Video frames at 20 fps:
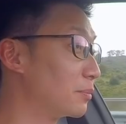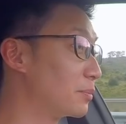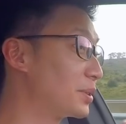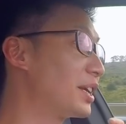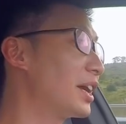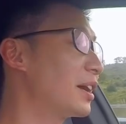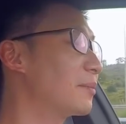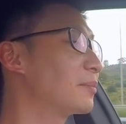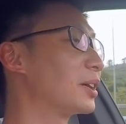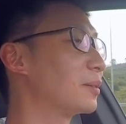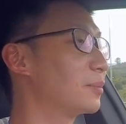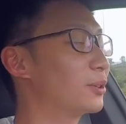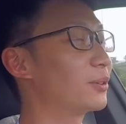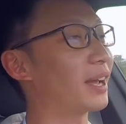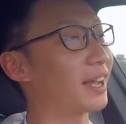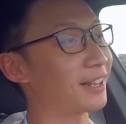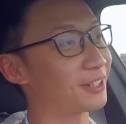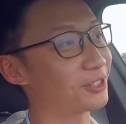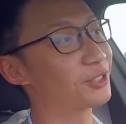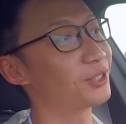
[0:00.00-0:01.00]
B M W
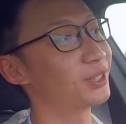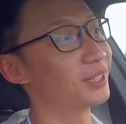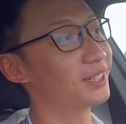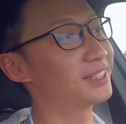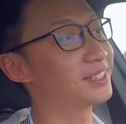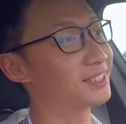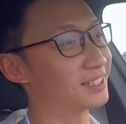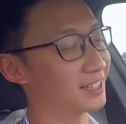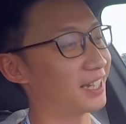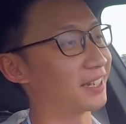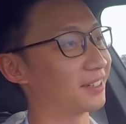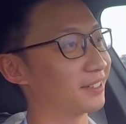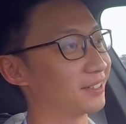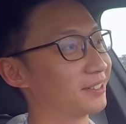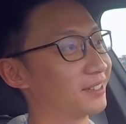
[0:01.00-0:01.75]
actually said,